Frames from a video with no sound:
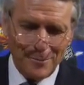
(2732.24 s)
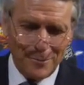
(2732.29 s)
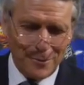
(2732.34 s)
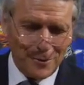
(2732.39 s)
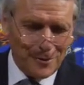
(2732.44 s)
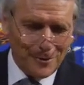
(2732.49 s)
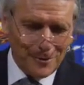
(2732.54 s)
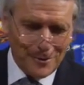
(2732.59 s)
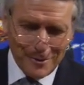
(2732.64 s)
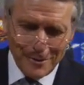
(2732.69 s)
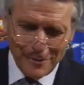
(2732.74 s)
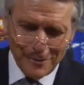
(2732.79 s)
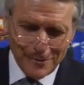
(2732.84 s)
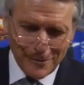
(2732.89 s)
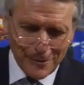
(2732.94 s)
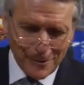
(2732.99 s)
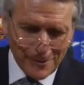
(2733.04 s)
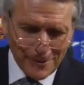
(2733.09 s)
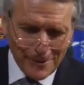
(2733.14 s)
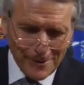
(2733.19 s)

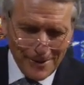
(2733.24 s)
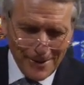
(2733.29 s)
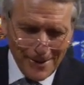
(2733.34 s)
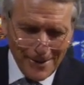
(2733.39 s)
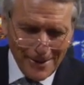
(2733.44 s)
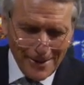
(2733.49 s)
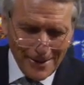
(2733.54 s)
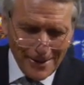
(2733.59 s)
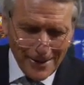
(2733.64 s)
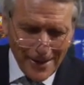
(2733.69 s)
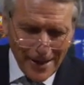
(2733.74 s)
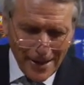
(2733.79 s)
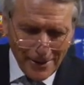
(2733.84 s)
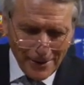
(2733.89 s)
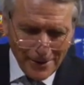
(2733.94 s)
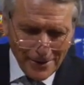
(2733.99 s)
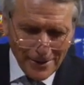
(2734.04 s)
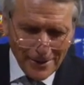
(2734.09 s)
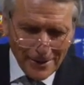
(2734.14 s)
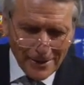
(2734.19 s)
Beautiful.
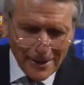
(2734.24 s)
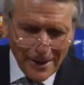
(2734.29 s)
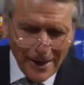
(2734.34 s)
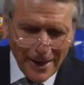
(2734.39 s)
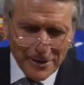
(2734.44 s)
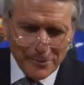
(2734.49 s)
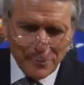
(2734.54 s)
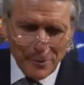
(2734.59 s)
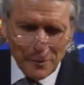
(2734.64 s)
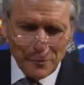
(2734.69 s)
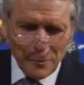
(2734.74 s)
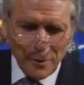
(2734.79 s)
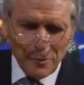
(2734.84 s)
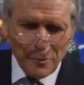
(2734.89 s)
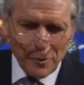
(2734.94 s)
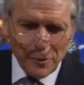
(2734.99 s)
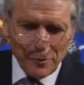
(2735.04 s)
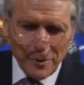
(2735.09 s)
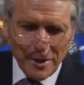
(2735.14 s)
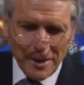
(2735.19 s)
Now, as what we
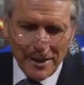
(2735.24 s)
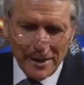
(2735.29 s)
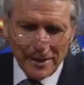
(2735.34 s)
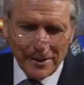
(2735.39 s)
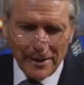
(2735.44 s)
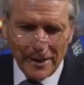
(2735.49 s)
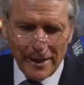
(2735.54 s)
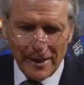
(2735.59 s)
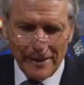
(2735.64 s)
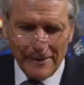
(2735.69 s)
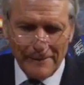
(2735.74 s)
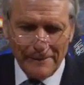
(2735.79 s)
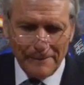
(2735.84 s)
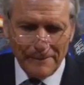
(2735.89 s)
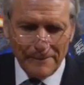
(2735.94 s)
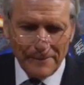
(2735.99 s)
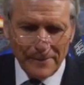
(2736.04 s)
were reading there